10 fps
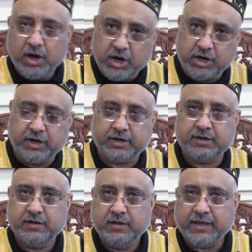
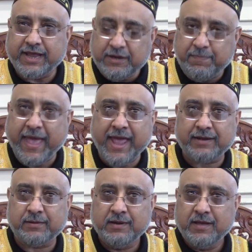hurt, in
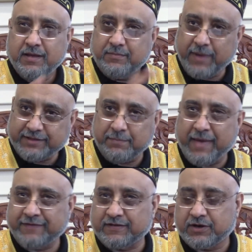pain by the
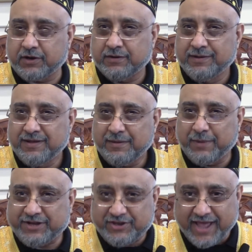massacre,
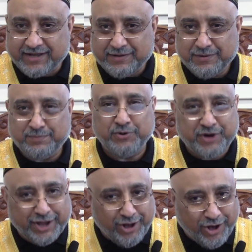but yet
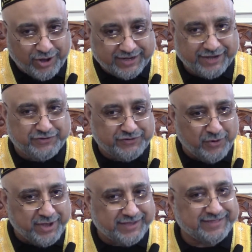putting on and
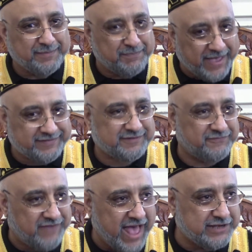showing the
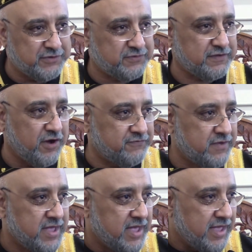best values
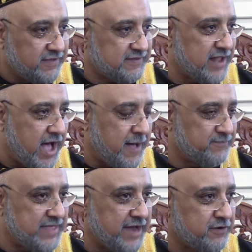of
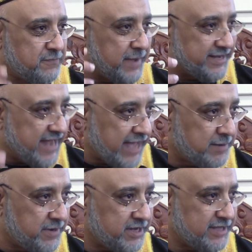Islam, that of
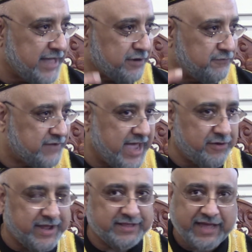magnanimity, that of
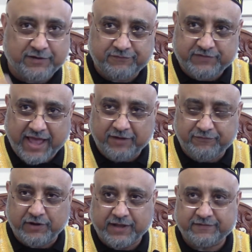caring, that of
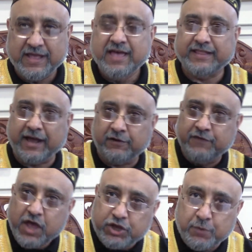thankfulness, that
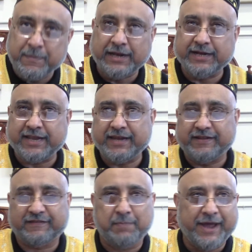of humility,
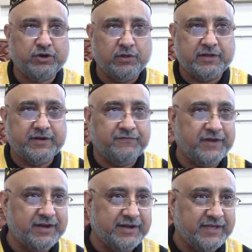despite all the
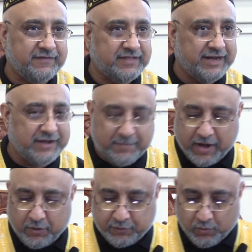difficulties that come
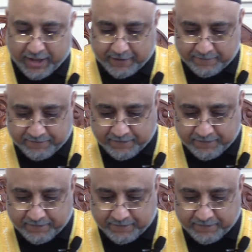our way.